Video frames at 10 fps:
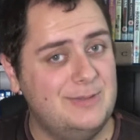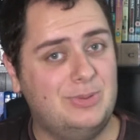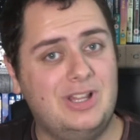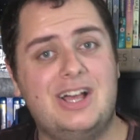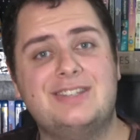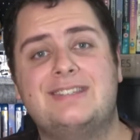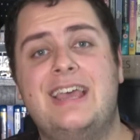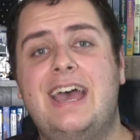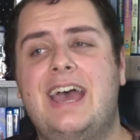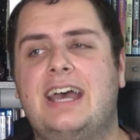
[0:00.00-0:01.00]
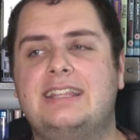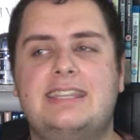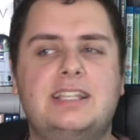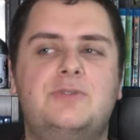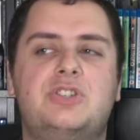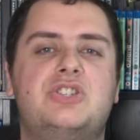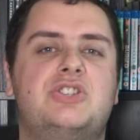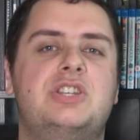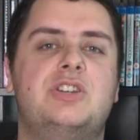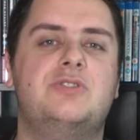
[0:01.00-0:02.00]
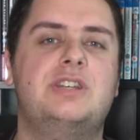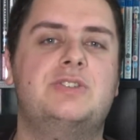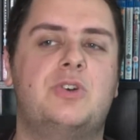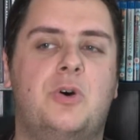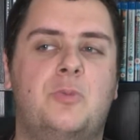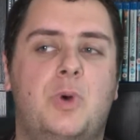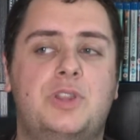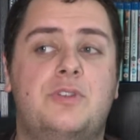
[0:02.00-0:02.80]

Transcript: a television series on one of the